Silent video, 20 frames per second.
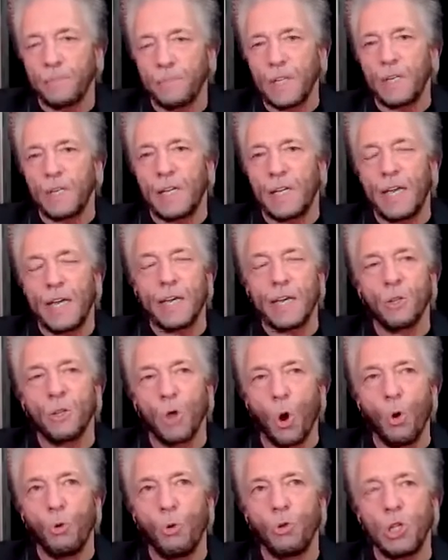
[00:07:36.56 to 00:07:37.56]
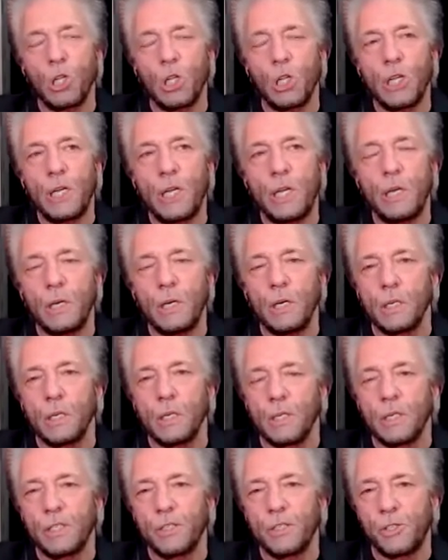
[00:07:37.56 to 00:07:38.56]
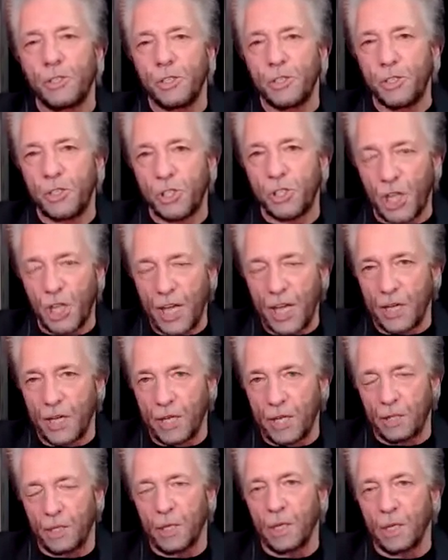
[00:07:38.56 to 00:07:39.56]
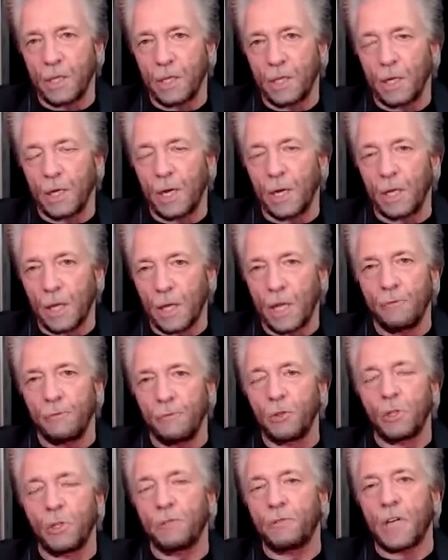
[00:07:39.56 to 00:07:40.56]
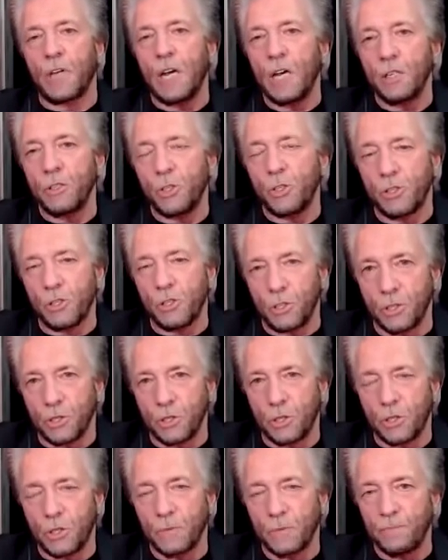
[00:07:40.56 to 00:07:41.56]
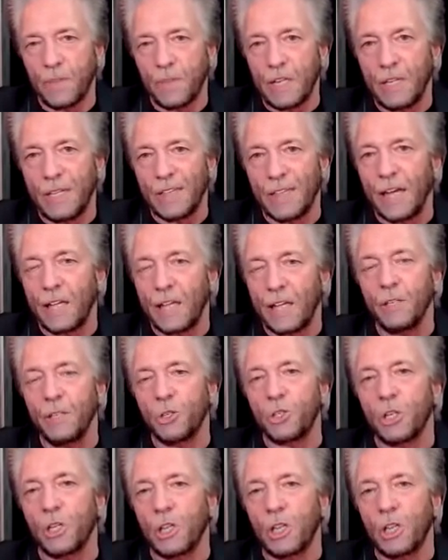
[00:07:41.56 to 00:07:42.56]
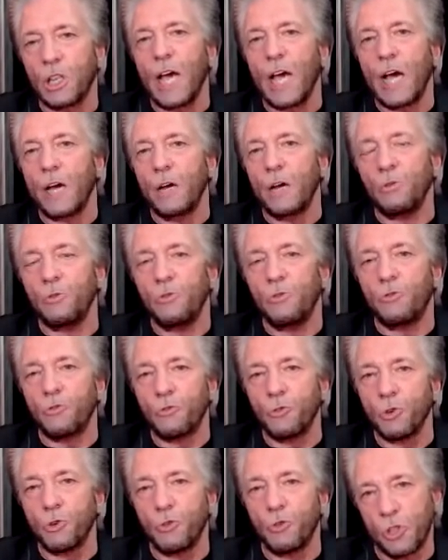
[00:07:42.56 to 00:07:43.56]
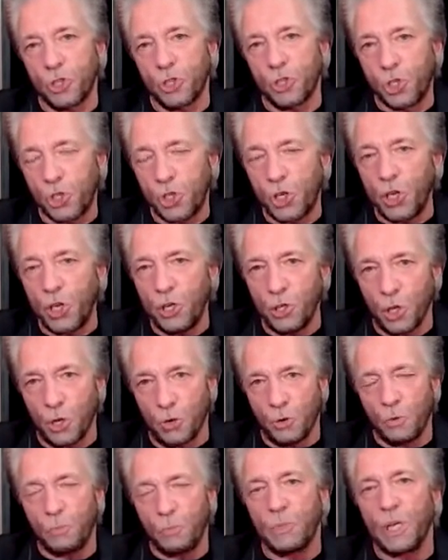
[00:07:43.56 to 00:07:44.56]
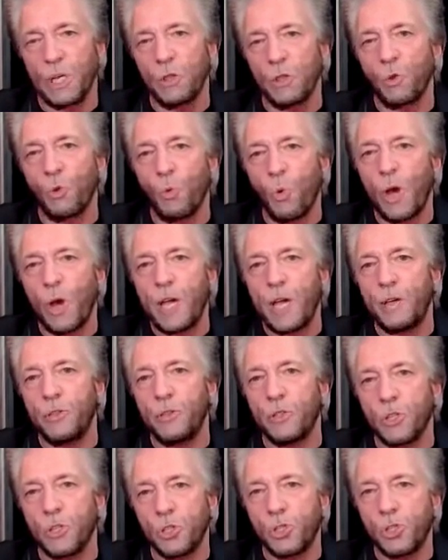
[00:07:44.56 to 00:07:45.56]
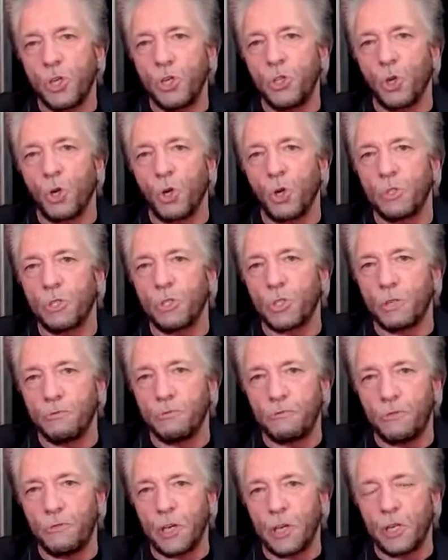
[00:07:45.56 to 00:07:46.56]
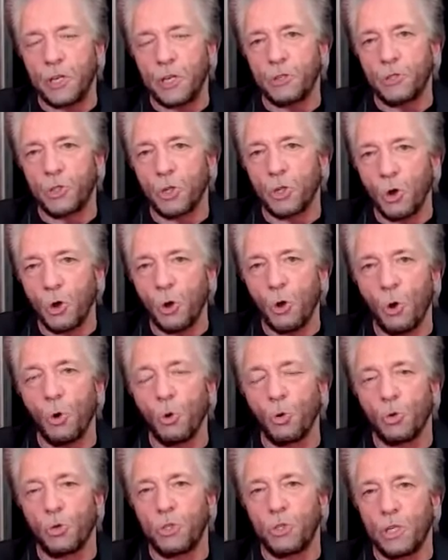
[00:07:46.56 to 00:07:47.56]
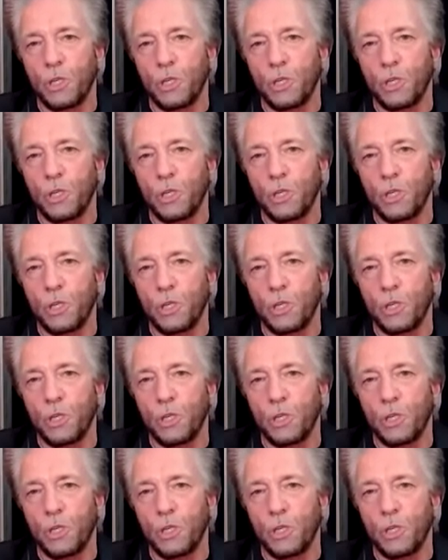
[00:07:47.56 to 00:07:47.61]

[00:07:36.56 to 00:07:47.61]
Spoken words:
can only sustain a level of consciousness that is allowed through the genome and the way that the genome is configured to hold